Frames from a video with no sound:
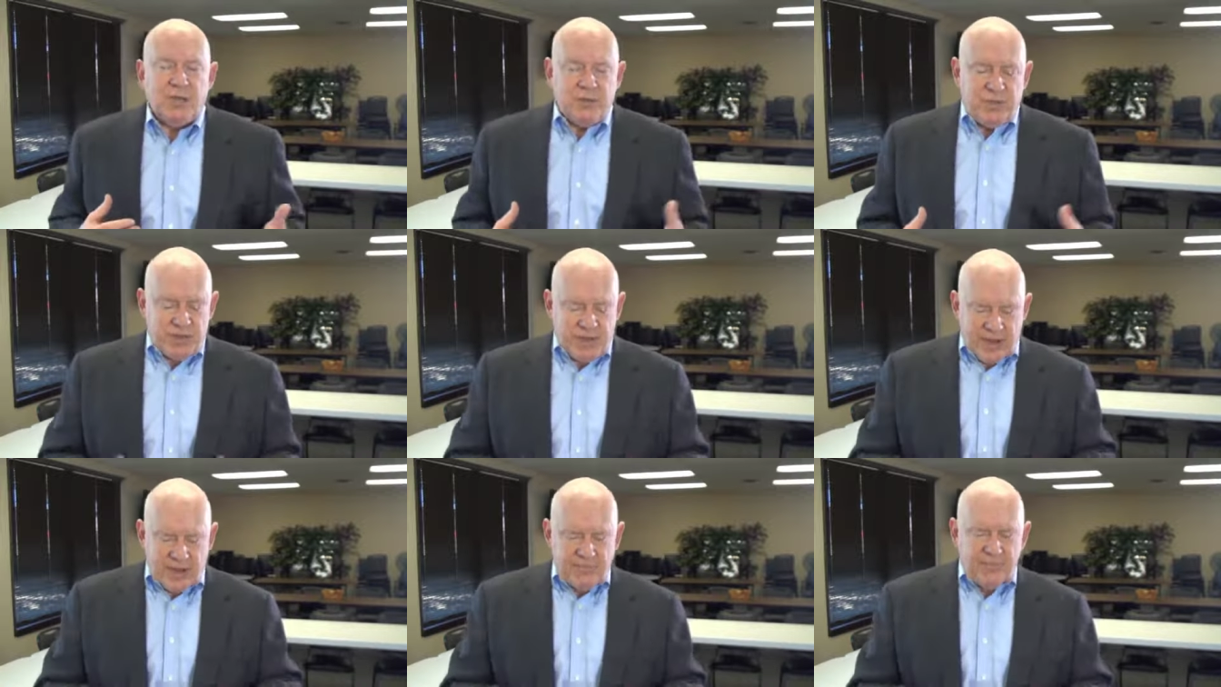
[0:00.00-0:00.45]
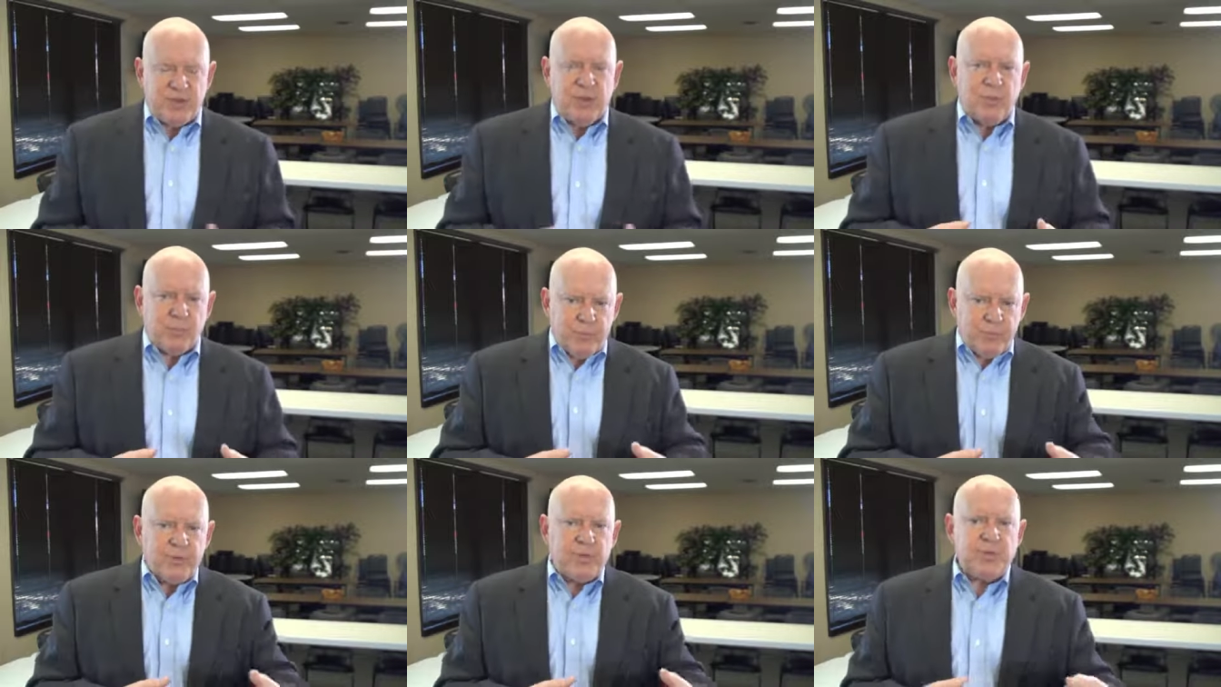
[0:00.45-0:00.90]
than having
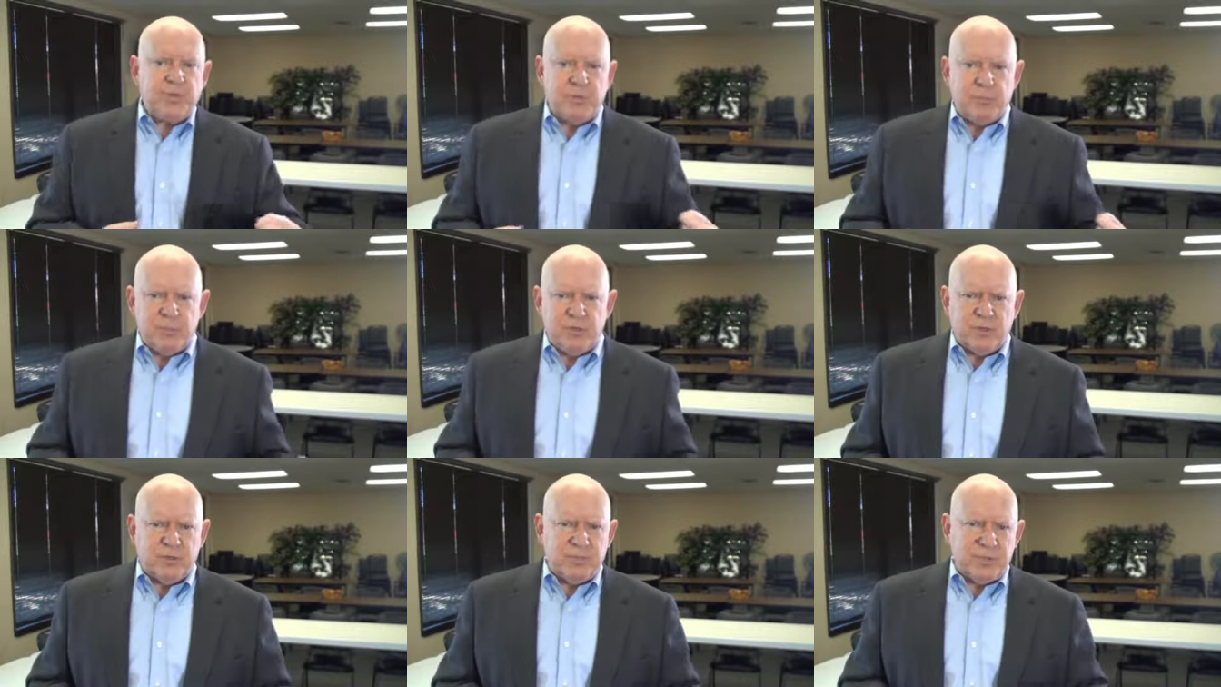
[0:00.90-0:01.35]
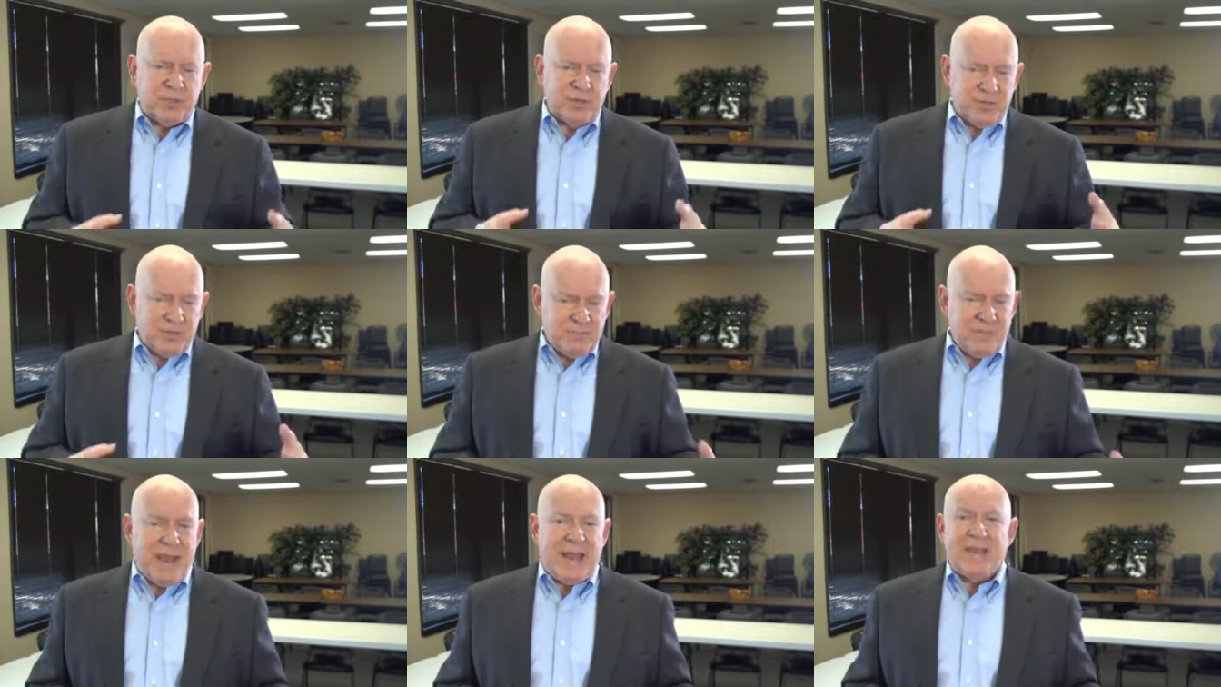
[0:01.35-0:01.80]
a printed book.
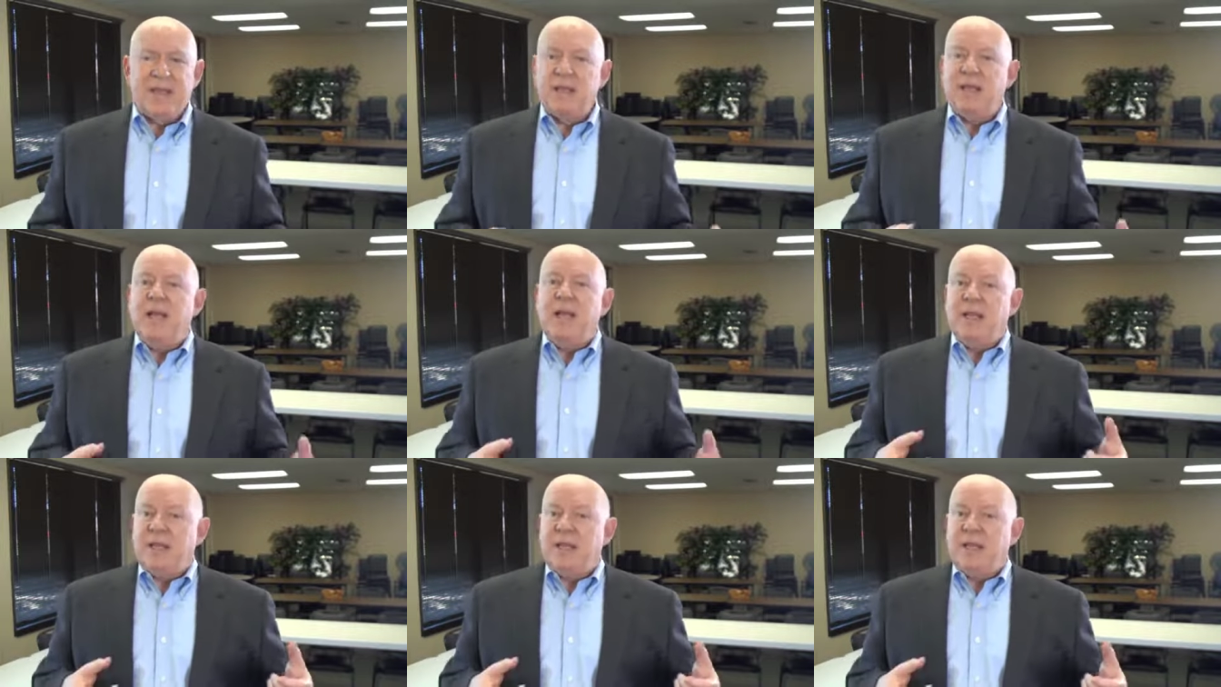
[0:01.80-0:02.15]
Because back